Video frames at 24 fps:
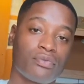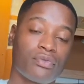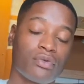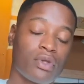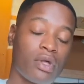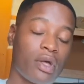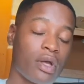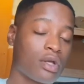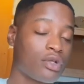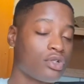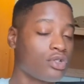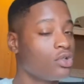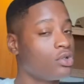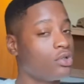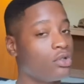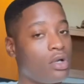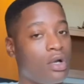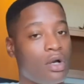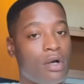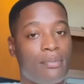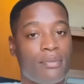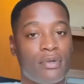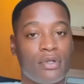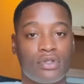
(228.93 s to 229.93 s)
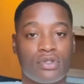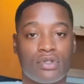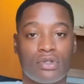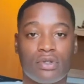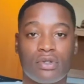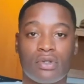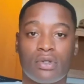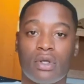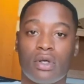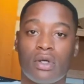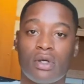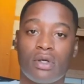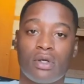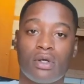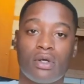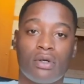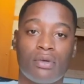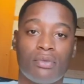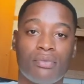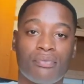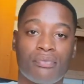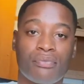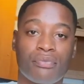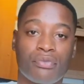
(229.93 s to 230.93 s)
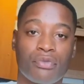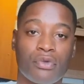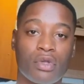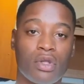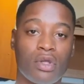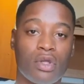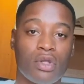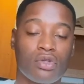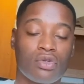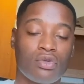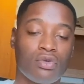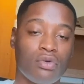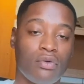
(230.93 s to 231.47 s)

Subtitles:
I can show y'all a picture through